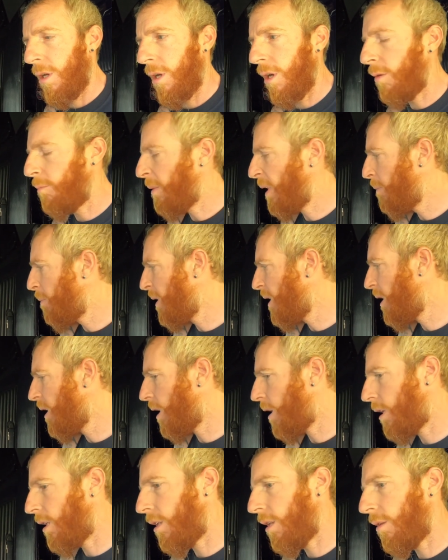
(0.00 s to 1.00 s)
I may be
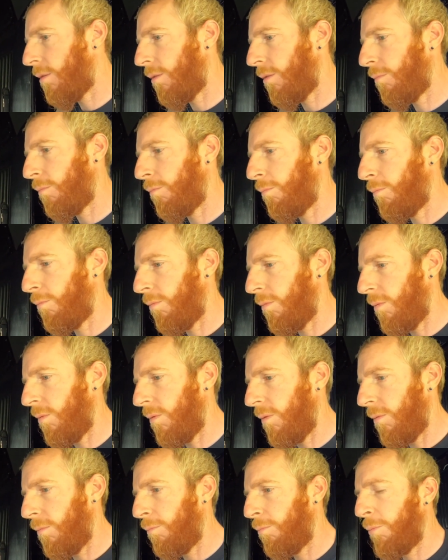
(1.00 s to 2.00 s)

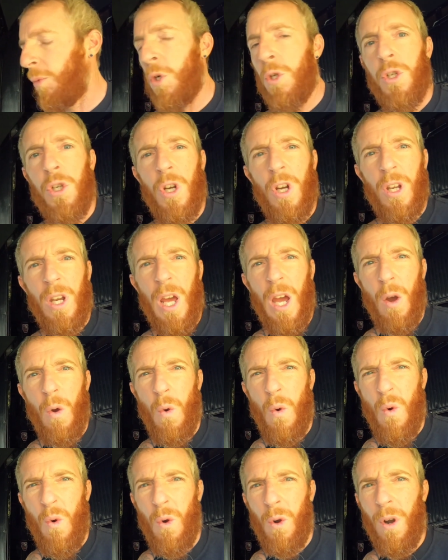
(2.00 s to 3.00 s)
pushing on that
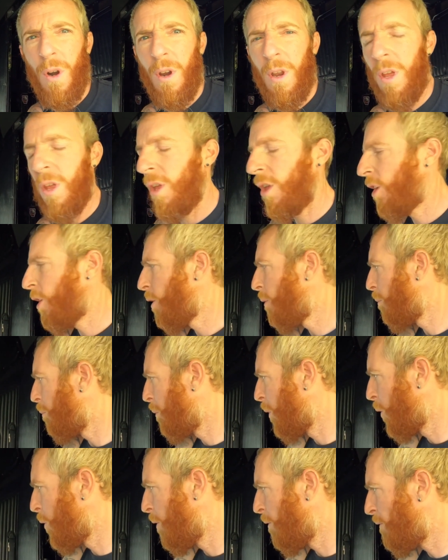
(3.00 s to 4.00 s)
horn,
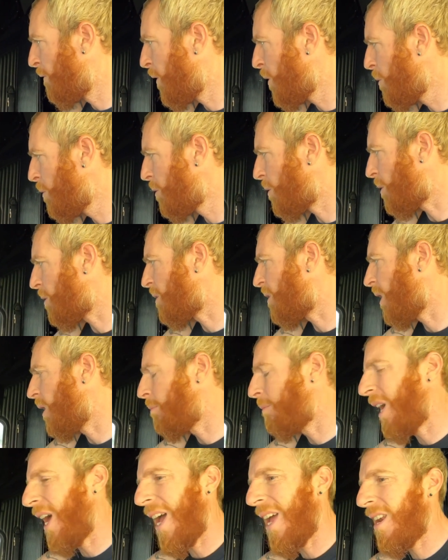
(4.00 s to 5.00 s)
blew a fuse or
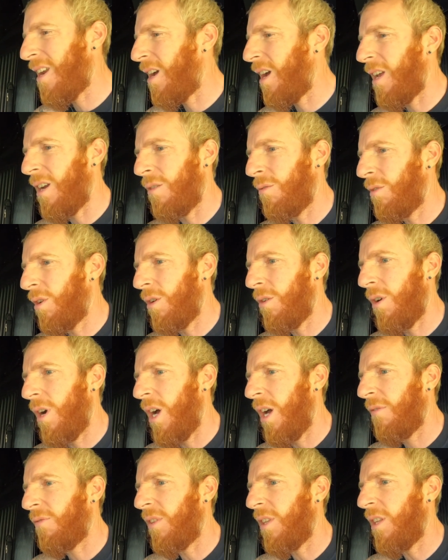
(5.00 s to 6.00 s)
something. I don't know.
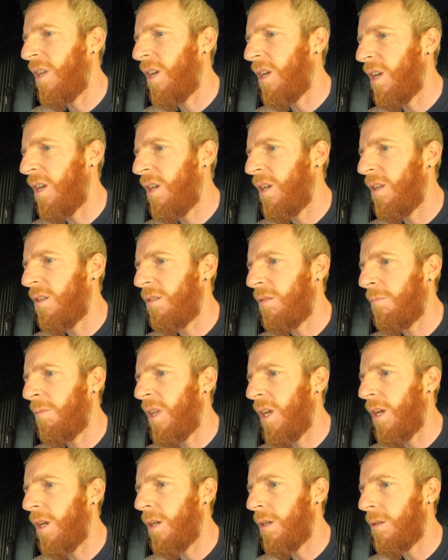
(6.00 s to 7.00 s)
I'll have to dig into some
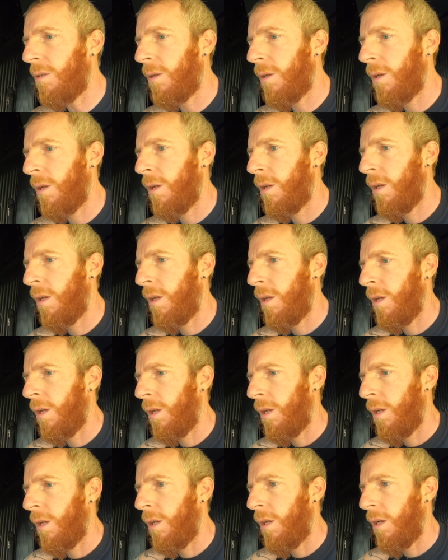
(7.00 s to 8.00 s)
things.
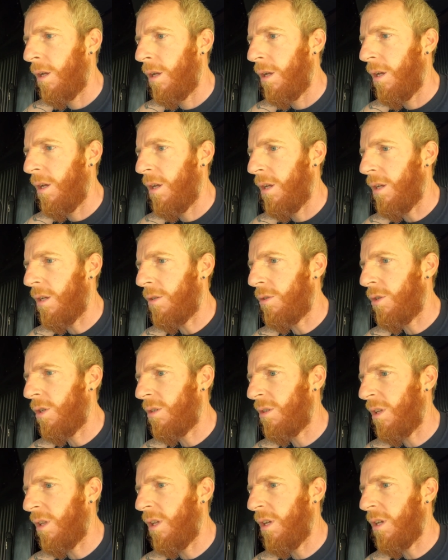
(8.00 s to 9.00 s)
Yeah, it's
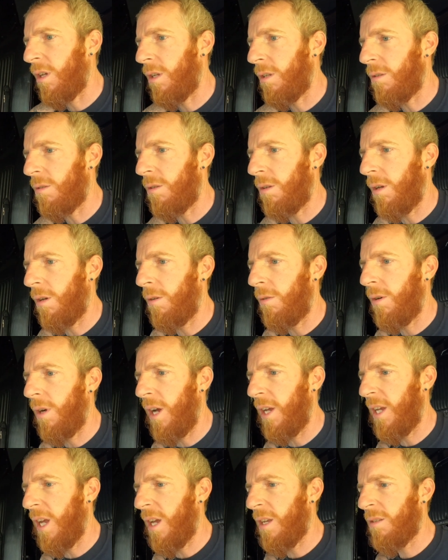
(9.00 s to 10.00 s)
just clicking. So
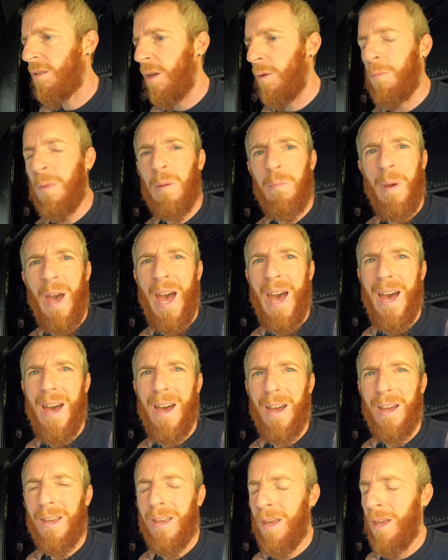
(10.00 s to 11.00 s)
I guess I'll be
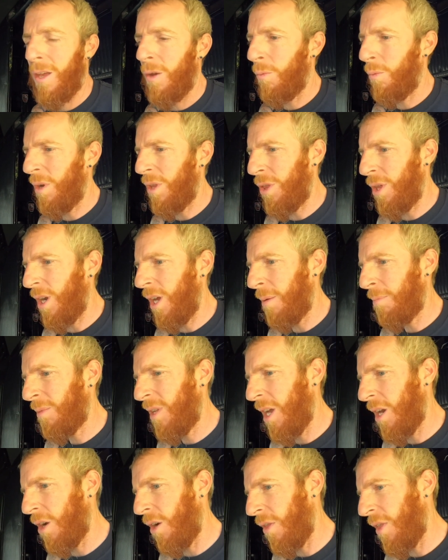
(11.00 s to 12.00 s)
back with an
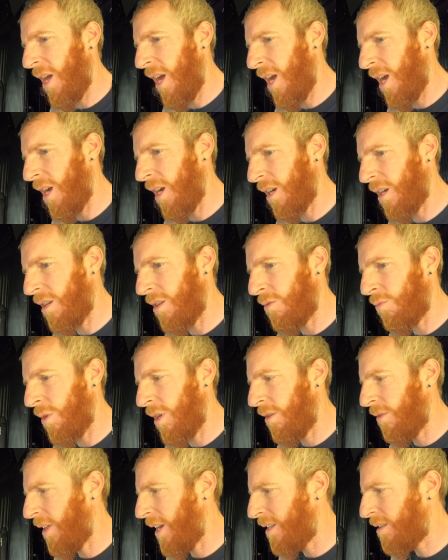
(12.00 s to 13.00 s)
update on that, because,
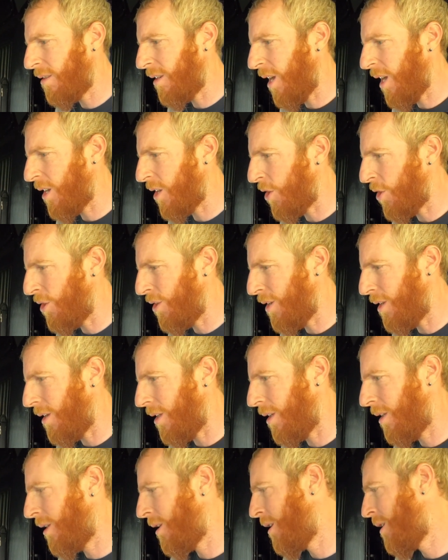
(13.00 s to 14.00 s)
well, that's not good.